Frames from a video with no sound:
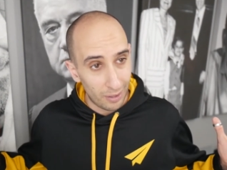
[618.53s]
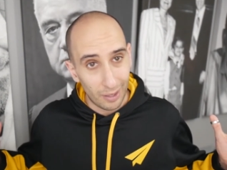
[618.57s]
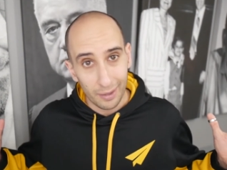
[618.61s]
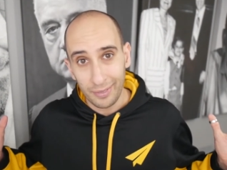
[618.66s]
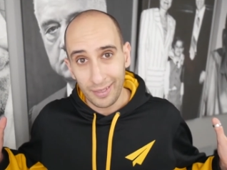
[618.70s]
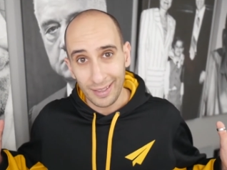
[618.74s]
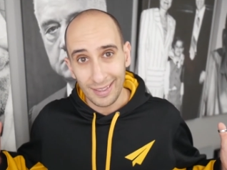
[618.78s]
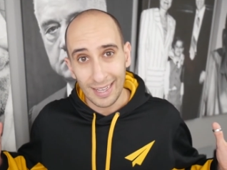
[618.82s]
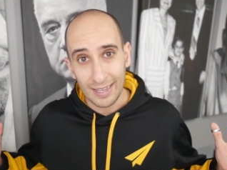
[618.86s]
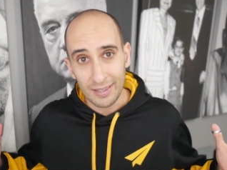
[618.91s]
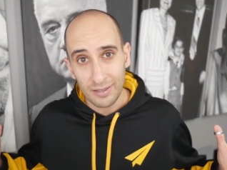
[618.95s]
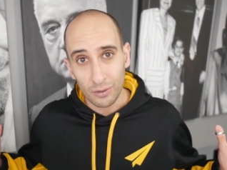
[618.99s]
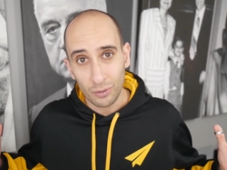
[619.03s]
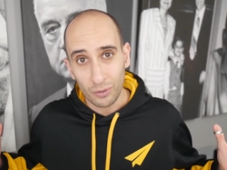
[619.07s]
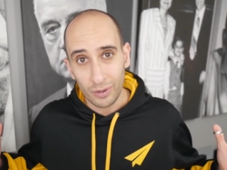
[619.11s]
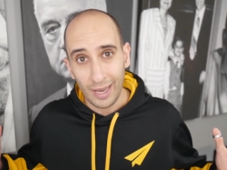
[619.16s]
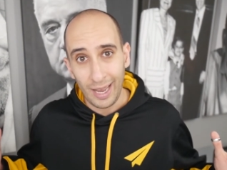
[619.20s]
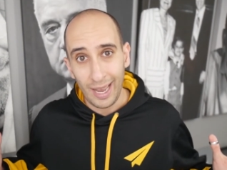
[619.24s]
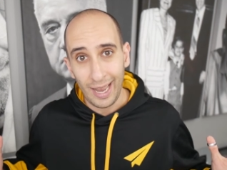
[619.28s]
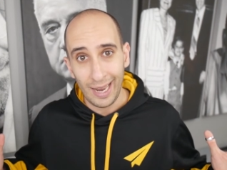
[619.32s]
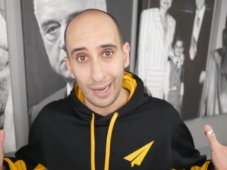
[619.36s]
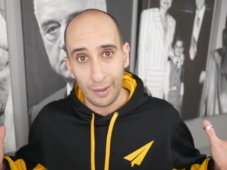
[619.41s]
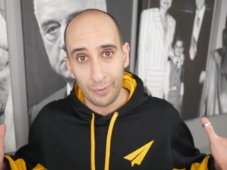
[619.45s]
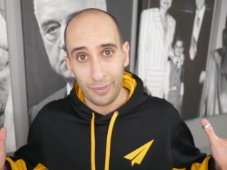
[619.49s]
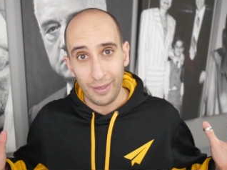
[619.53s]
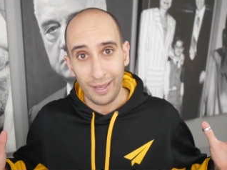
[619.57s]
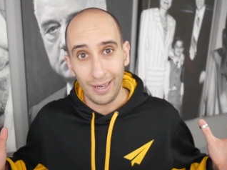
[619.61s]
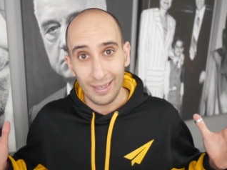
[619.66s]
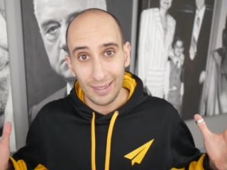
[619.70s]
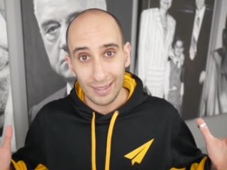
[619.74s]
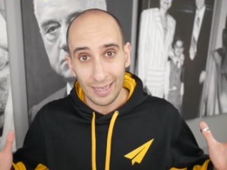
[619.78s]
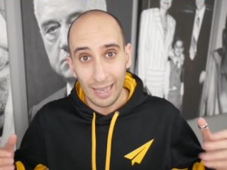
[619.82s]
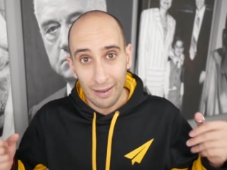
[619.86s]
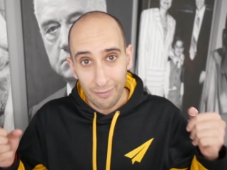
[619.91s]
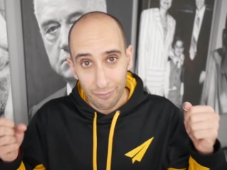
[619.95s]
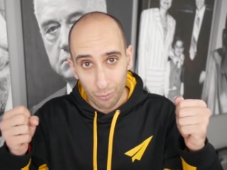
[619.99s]
I think that's okay. I think
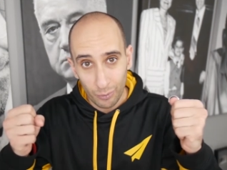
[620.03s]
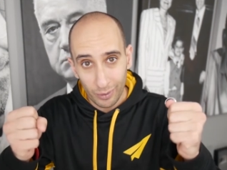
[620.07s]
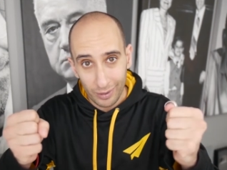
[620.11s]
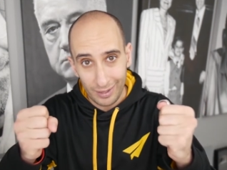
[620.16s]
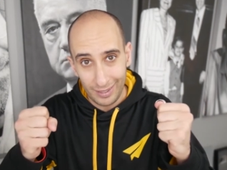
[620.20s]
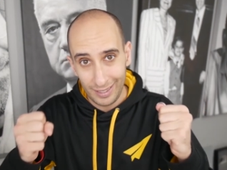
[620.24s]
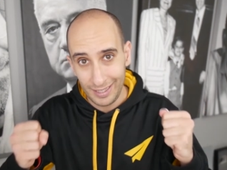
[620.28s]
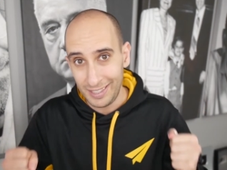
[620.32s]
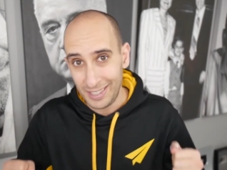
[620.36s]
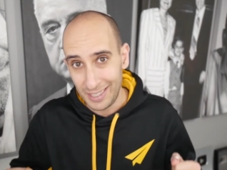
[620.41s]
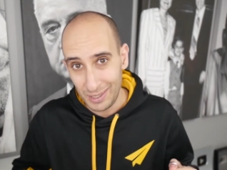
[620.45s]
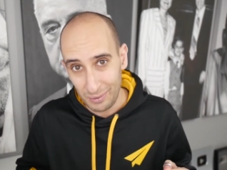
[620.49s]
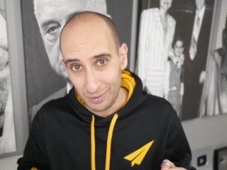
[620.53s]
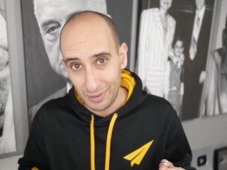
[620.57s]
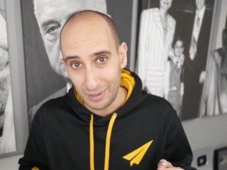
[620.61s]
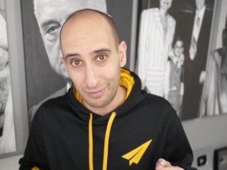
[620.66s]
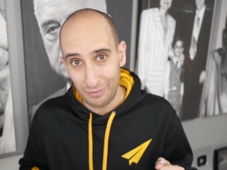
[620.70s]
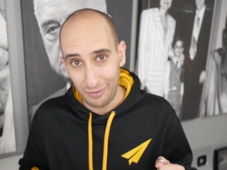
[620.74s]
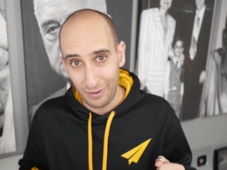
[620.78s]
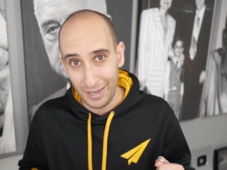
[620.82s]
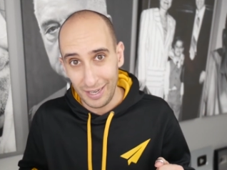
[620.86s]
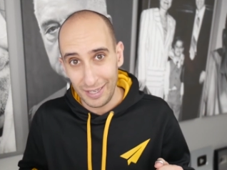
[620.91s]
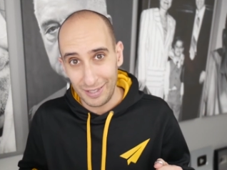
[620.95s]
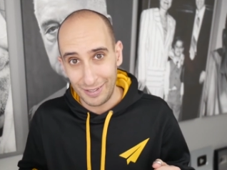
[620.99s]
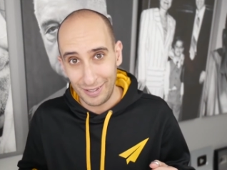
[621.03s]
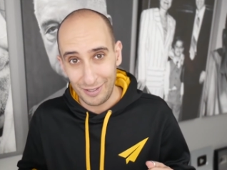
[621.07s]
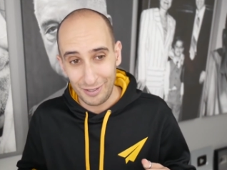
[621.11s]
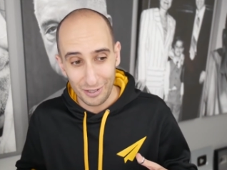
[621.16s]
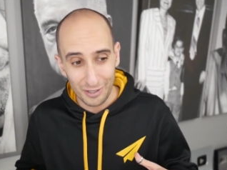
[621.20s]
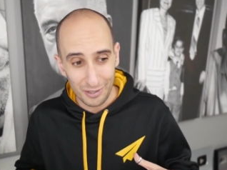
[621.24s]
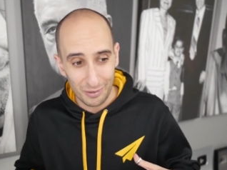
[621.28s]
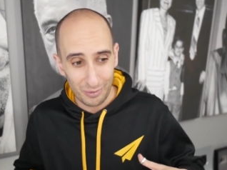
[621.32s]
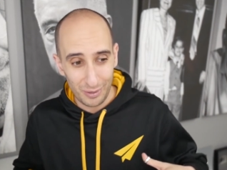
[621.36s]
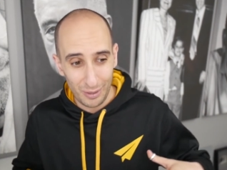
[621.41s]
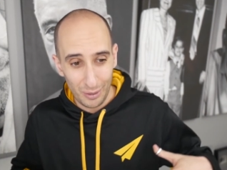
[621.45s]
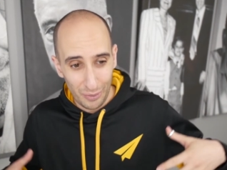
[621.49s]
life will hit you in the face. And
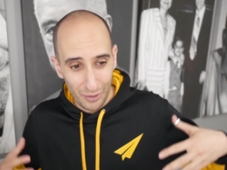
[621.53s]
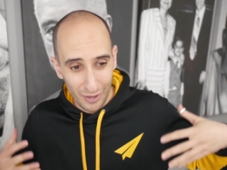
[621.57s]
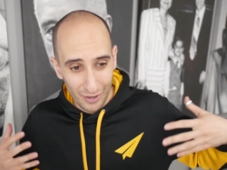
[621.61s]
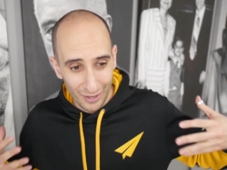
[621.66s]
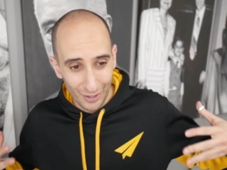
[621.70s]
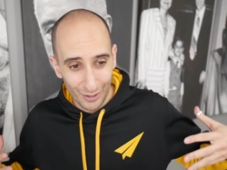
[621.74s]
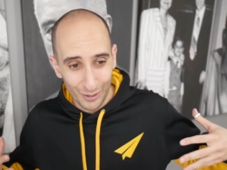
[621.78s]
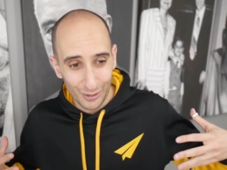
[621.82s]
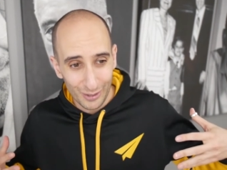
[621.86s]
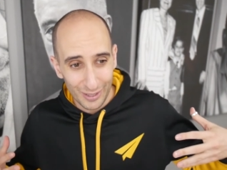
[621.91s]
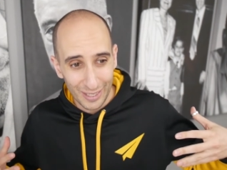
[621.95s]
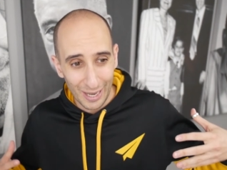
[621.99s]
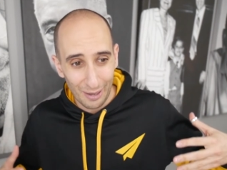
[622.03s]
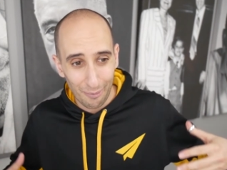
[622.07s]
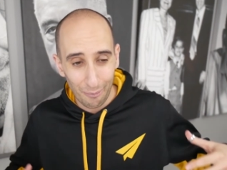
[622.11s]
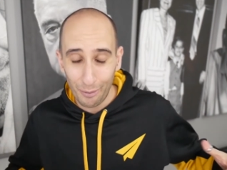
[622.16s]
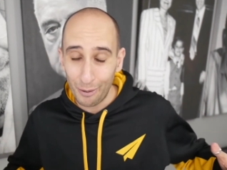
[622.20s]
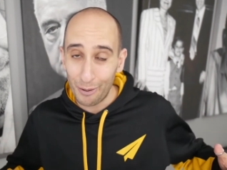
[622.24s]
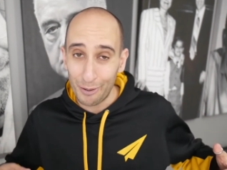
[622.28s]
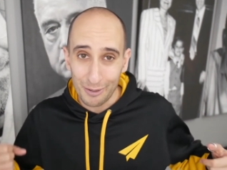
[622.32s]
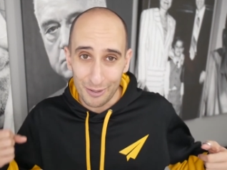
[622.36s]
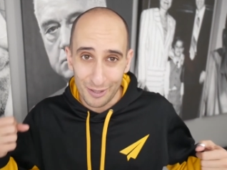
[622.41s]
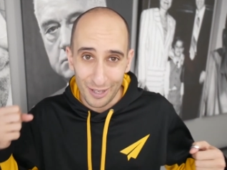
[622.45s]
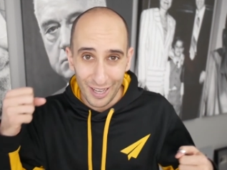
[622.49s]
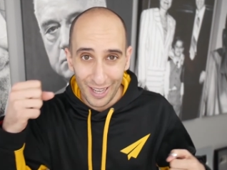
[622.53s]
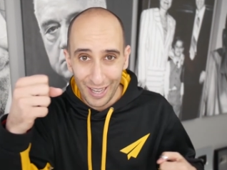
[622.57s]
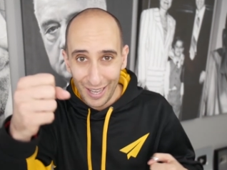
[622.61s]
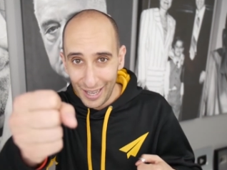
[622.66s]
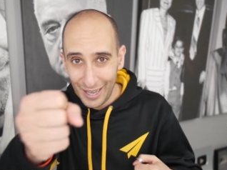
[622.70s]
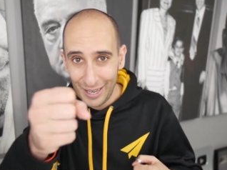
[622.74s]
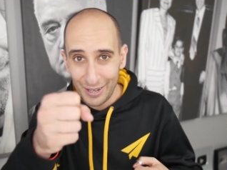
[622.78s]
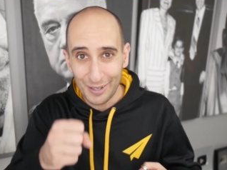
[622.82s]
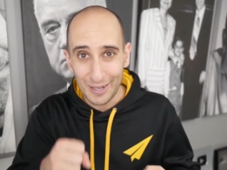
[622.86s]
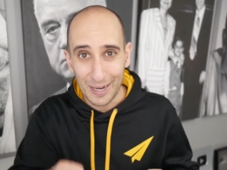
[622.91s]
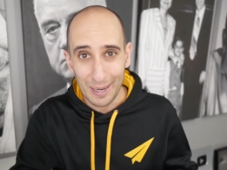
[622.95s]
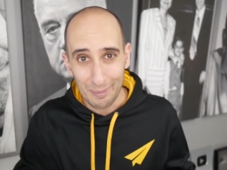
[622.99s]
just when you think it couldn't get worse,
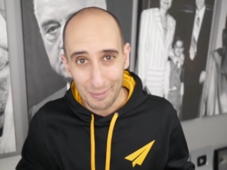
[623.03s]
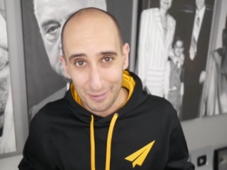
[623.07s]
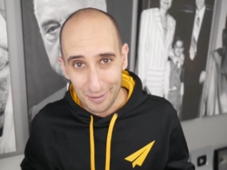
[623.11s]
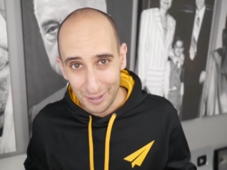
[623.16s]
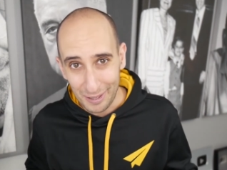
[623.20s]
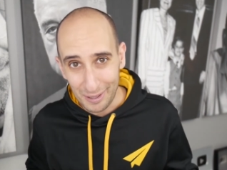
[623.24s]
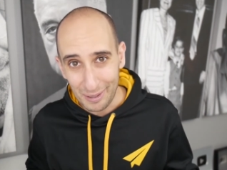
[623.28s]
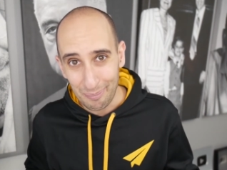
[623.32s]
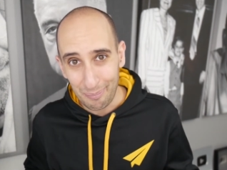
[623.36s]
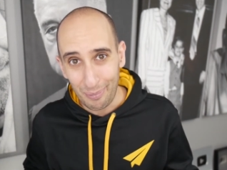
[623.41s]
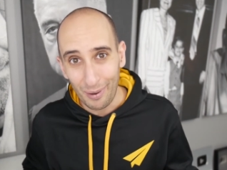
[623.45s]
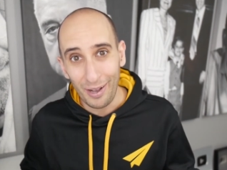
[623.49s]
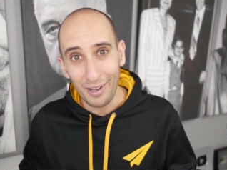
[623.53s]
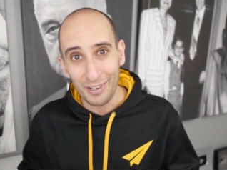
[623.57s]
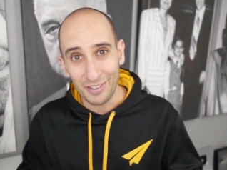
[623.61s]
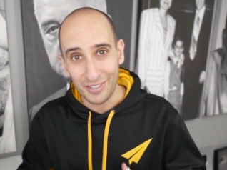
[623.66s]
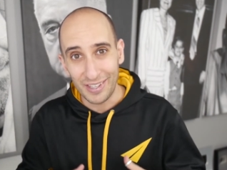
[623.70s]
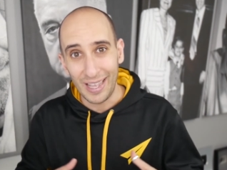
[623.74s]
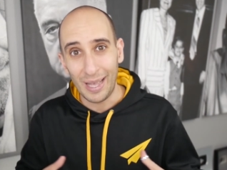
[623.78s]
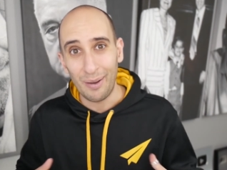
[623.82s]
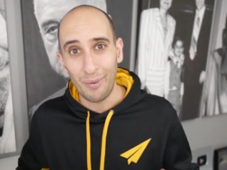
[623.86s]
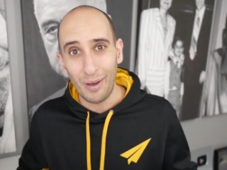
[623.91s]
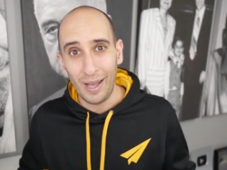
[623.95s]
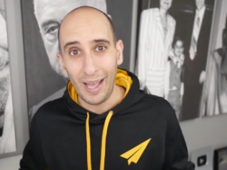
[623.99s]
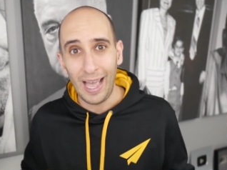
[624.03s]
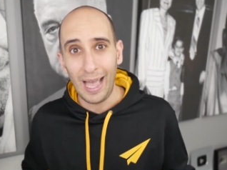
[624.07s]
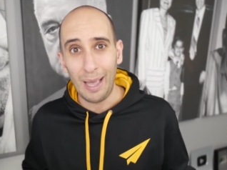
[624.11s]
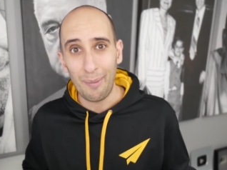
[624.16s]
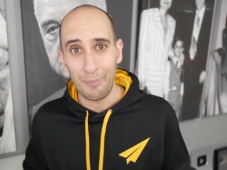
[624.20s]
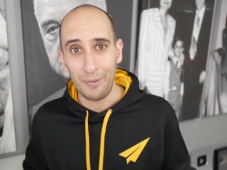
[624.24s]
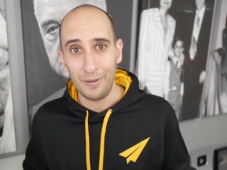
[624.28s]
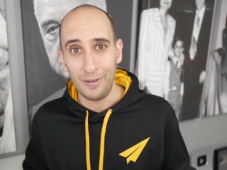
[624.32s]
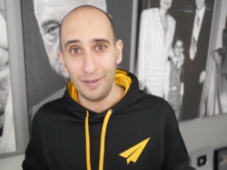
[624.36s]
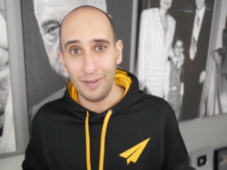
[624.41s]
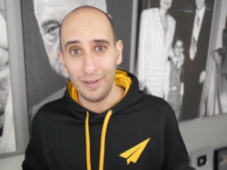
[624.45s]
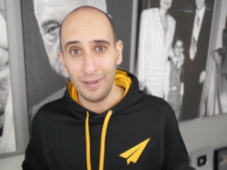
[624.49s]
here comes another punch. That will happen.